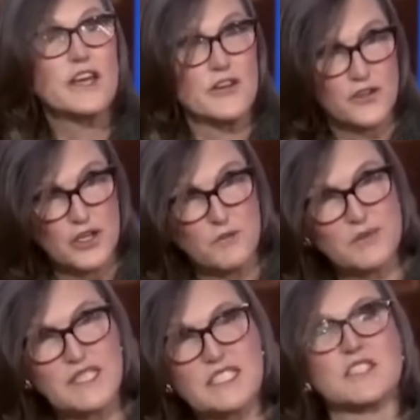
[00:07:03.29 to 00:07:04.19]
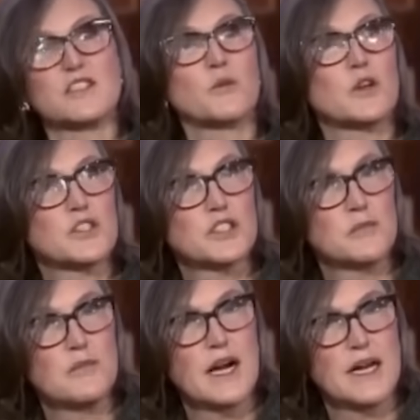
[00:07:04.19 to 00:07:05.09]
the other companies in the world
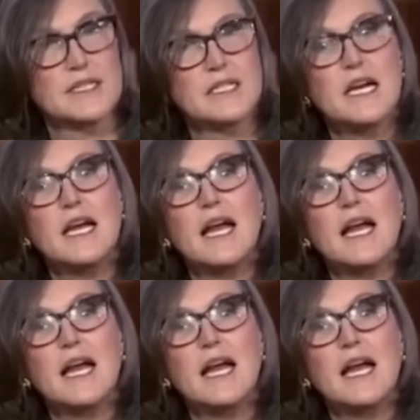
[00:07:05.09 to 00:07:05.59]
combined.